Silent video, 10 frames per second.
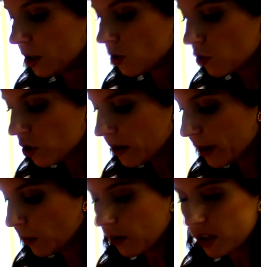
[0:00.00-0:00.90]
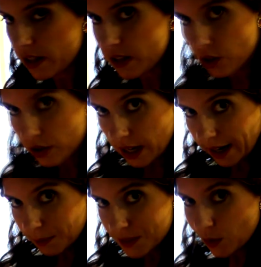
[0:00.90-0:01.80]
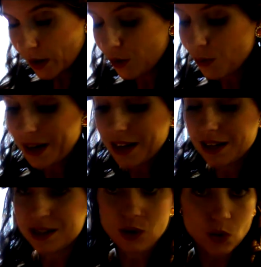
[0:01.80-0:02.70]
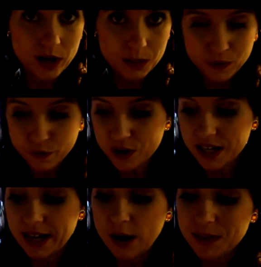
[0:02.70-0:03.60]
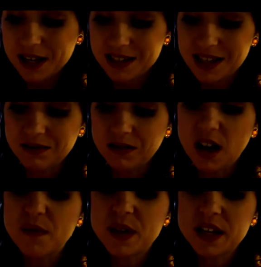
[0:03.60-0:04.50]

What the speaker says: usually around Easter time, so I know my kids are going to be freaking out because they love